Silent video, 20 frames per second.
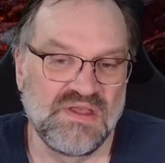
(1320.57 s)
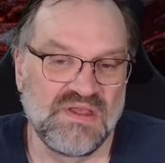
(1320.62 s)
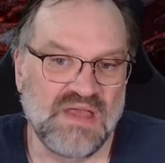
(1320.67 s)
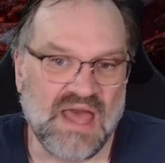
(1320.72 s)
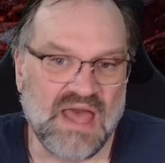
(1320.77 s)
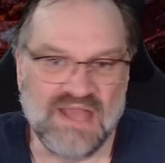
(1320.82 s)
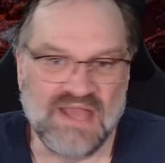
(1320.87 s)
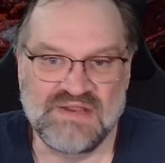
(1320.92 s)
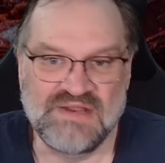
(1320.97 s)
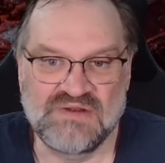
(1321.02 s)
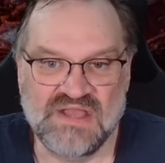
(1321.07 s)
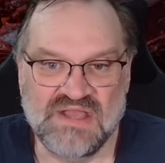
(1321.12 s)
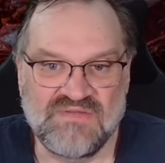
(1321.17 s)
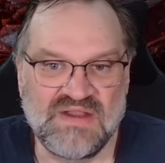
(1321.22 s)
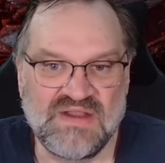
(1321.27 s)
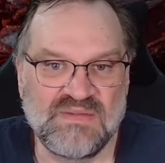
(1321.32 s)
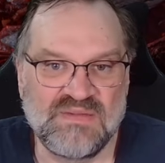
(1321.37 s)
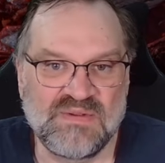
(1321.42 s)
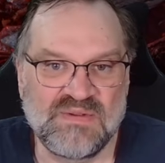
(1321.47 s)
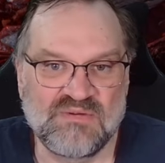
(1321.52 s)
I don't have
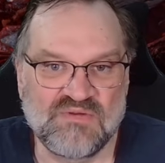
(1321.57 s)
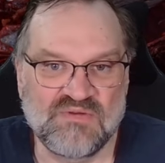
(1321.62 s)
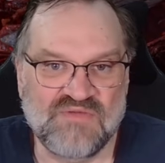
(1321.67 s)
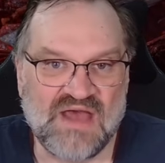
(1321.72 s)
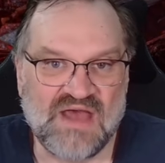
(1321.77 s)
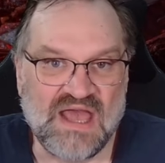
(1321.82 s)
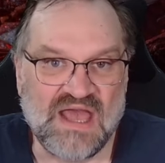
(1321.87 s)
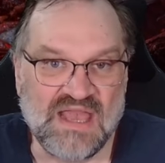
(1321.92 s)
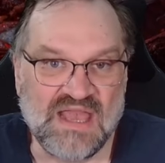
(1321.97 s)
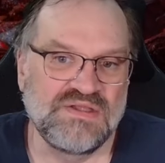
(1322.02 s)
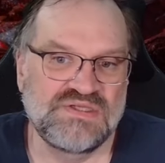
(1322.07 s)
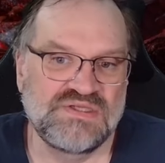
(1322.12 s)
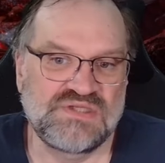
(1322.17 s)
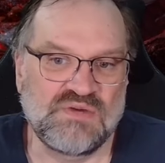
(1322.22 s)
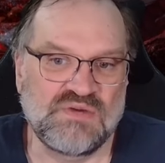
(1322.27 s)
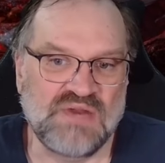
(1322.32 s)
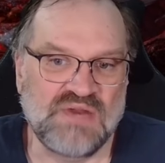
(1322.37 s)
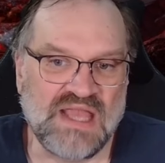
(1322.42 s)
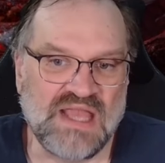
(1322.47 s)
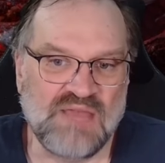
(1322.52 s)
anybody to revive,
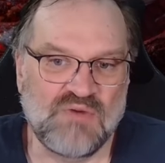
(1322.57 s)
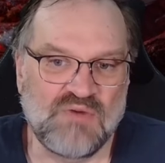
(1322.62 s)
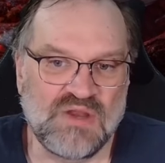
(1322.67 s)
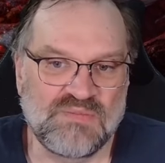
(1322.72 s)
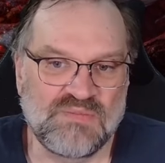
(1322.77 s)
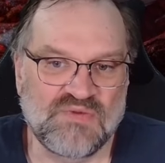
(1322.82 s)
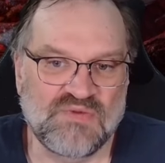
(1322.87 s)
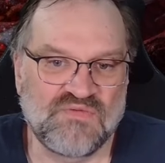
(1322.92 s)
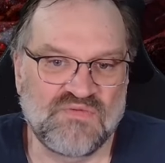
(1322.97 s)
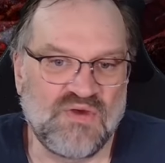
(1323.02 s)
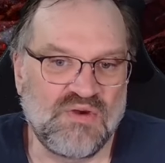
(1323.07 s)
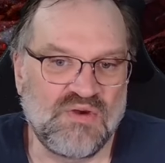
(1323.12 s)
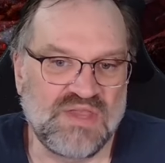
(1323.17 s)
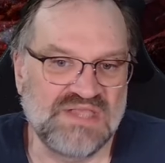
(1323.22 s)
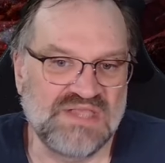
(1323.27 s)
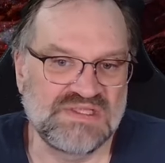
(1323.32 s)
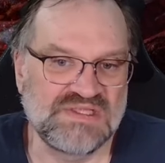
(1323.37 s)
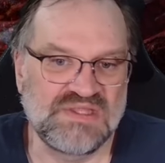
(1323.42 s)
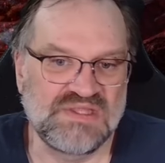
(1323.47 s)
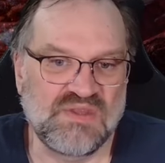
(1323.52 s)
so an A1 provoke
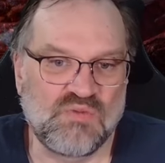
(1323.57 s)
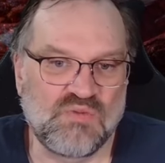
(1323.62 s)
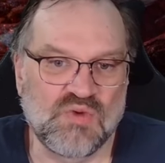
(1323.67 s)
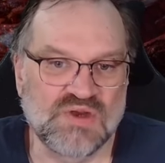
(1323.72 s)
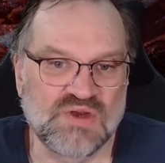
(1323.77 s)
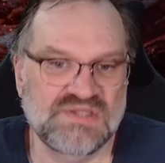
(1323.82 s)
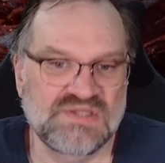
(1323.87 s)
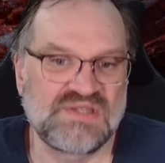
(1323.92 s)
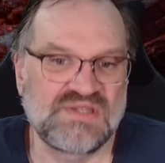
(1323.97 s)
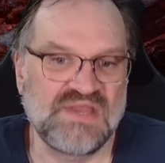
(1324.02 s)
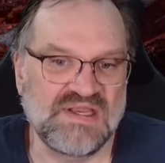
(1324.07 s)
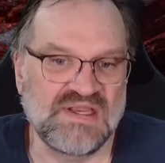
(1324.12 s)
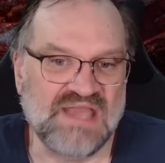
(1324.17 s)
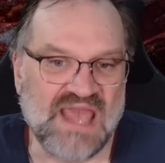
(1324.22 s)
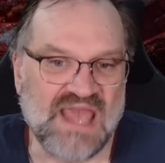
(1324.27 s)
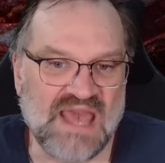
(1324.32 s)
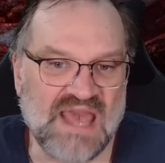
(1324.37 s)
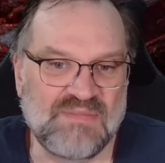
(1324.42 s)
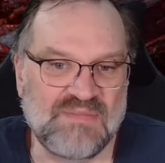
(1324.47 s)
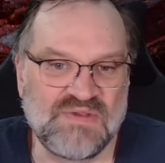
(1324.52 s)
isn't the worst thing to
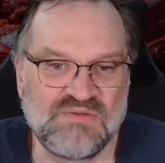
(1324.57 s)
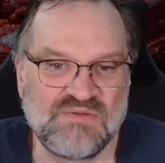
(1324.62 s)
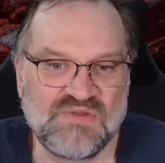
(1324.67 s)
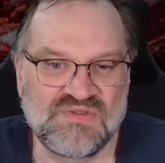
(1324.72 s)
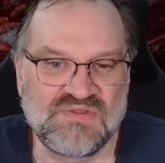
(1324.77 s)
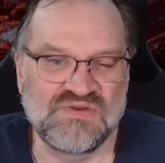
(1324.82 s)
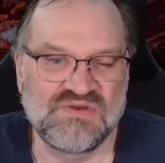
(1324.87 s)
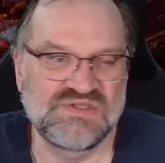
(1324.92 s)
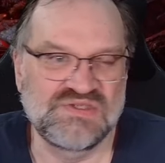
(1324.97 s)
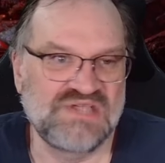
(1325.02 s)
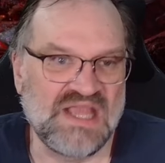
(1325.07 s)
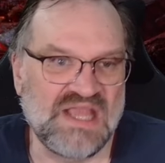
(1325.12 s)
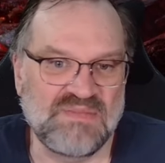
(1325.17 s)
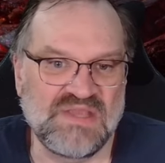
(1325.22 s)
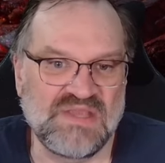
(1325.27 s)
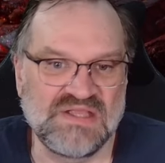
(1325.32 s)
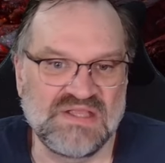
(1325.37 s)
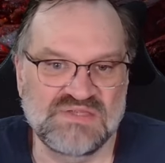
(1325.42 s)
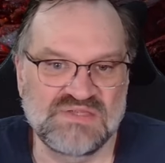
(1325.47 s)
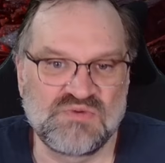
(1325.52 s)
happen with those
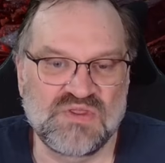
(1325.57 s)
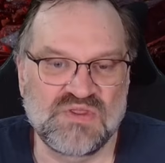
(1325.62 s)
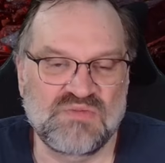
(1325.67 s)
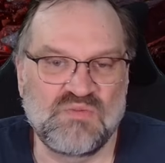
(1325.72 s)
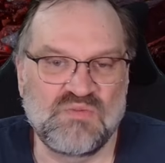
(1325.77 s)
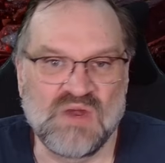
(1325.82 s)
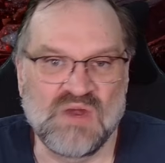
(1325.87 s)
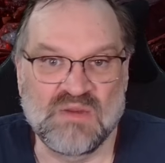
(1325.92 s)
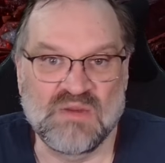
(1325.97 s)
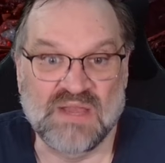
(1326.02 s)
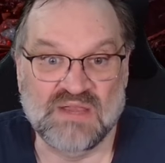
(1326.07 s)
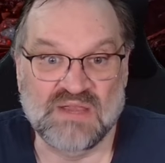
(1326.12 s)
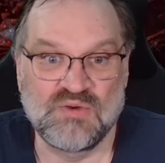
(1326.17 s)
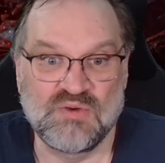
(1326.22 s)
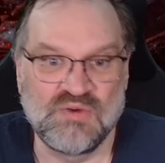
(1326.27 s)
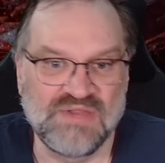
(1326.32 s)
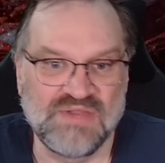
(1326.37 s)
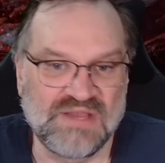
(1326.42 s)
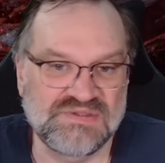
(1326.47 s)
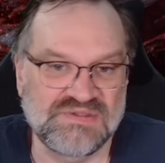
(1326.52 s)
champions with where my
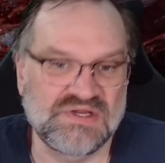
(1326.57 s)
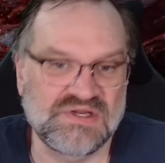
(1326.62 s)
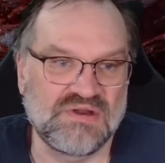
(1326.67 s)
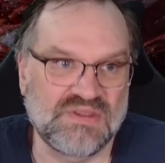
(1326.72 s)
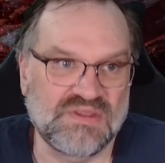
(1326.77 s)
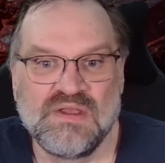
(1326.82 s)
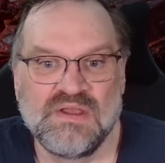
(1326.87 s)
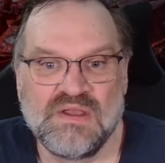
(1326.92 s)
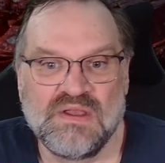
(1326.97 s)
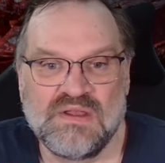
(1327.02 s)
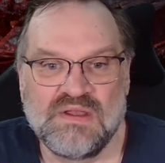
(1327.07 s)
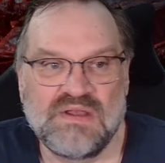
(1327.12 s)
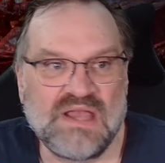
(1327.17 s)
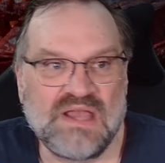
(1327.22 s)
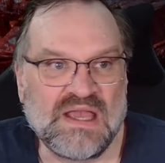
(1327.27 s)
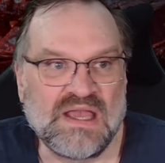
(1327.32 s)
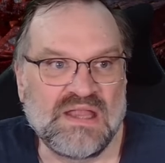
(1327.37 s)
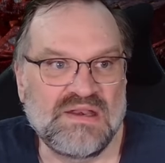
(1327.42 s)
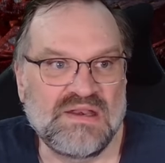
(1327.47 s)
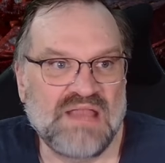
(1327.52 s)
cooldowns are at the moment.
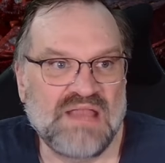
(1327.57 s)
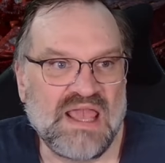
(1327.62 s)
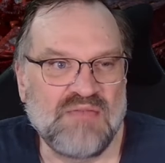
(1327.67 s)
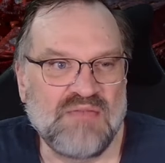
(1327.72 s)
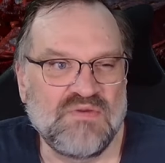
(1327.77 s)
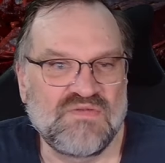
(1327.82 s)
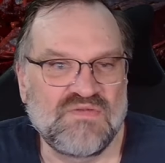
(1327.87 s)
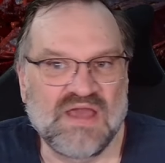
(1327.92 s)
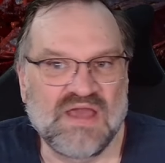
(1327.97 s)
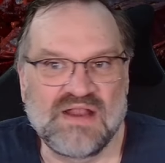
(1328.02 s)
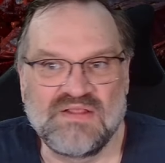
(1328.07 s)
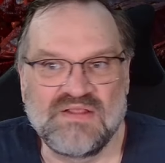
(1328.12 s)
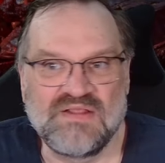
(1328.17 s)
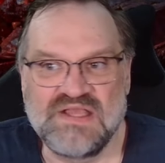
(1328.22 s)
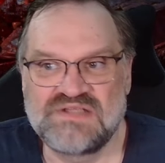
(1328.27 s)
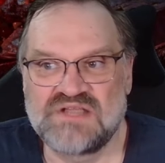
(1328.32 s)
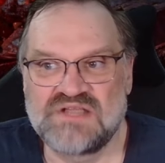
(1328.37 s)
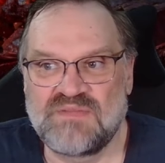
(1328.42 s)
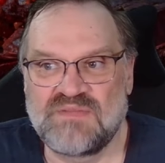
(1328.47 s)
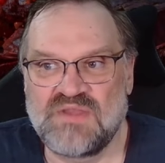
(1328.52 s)
And hey, we've got a
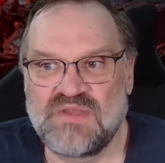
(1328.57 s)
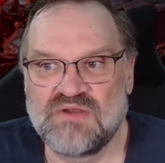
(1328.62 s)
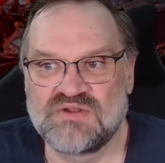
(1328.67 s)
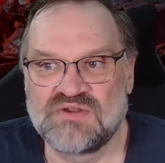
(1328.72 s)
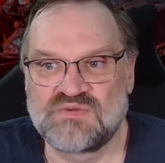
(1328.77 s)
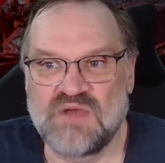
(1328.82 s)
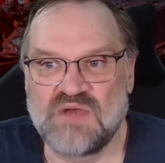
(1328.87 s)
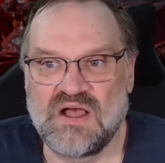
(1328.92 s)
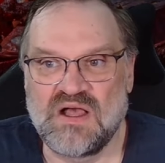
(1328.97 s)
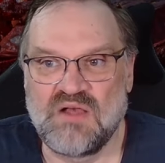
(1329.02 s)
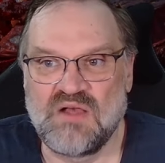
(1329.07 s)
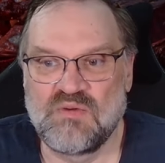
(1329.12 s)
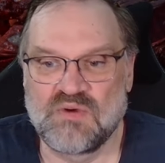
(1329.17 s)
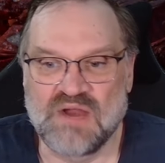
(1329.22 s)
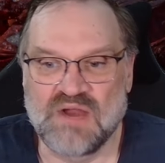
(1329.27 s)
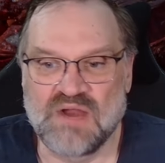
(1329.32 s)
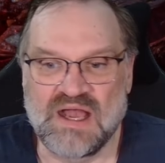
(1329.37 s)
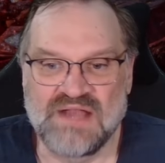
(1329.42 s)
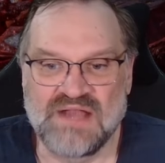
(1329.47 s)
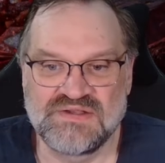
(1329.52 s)
leech up here as well.
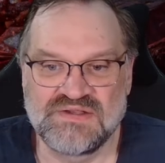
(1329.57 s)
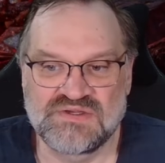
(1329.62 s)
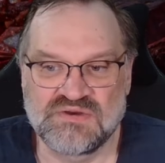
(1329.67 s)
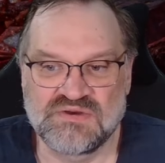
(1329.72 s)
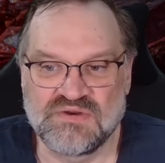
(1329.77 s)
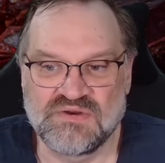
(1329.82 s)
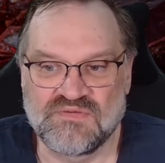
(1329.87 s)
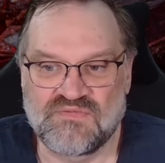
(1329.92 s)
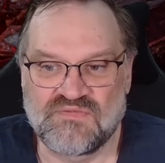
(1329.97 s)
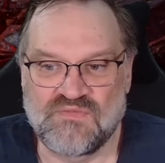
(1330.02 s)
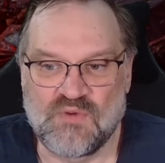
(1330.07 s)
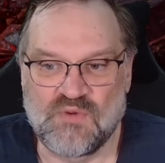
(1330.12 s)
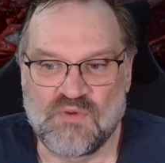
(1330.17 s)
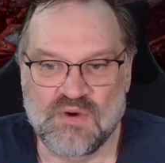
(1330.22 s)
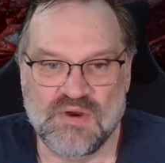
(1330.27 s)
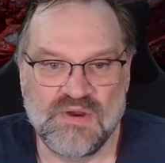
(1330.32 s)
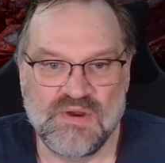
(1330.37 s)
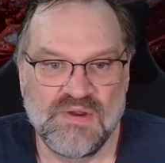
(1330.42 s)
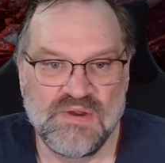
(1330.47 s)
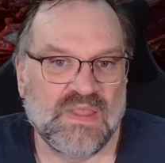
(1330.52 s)
We're on turn
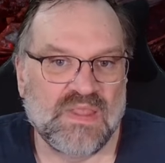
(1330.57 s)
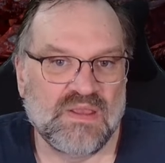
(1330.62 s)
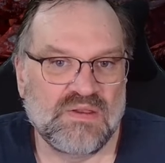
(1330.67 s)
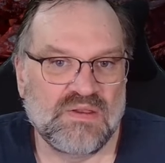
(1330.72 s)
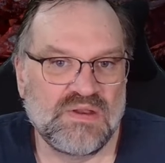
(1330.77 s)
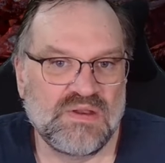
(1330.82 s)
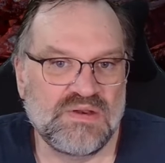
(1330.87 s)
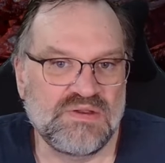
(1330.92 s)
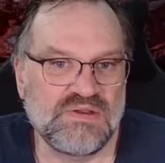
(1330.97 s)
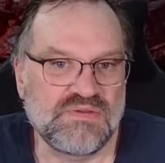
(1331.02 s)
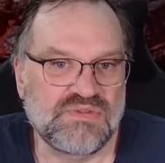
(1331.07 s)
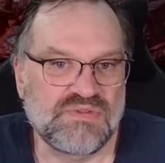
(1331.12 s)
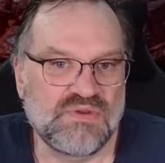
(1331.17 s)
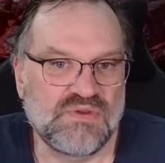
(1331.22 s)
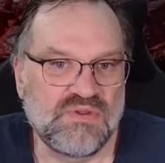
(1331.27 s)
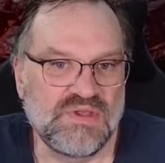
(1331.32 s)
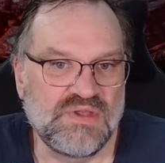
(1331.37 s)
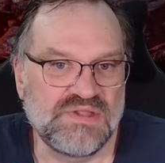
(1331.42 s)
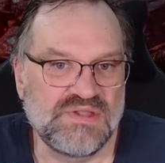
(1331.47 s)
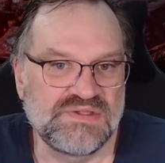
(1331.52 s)
4. Going to do
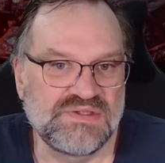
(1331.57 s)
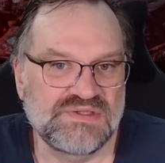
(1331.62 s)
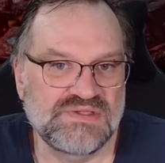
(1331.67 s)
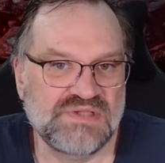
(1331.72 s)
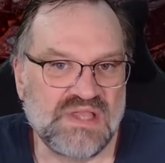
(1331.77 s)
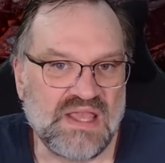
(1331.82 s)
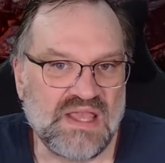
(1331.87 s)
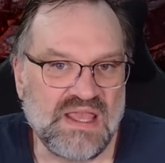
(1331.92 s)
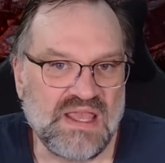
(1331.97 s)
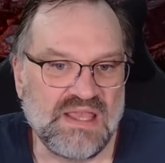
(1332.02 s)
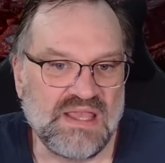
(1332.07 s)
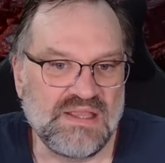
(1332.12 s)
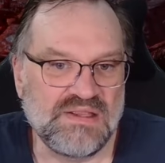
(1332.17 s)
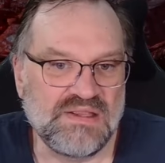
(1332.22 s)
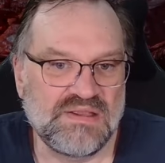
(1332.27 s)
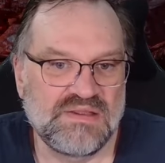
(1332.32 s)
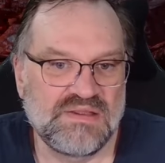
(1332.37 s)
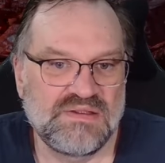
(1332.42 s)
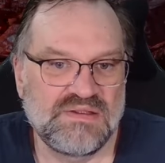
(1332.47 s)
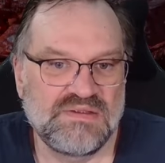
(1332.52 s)
Tholen's
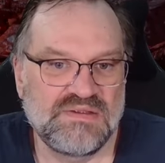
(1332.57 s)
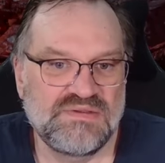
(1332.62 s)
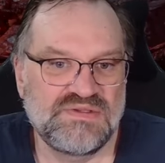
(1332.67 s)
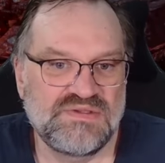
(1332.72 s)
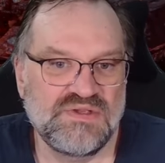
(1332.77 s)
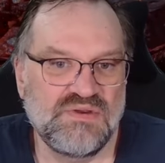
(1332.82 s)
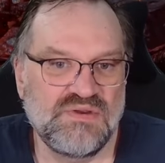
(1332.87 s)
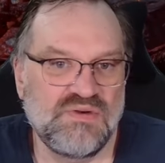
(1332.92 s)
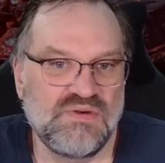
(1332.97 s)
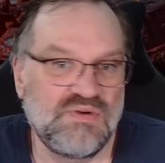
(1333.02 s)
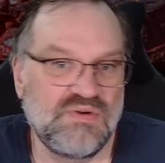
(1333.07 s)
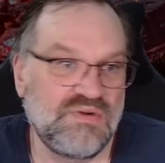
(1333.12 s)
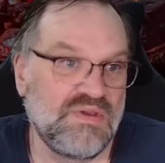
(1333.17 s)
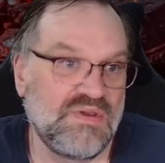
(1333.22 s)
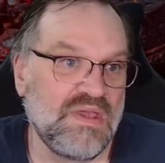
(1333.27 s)
A2.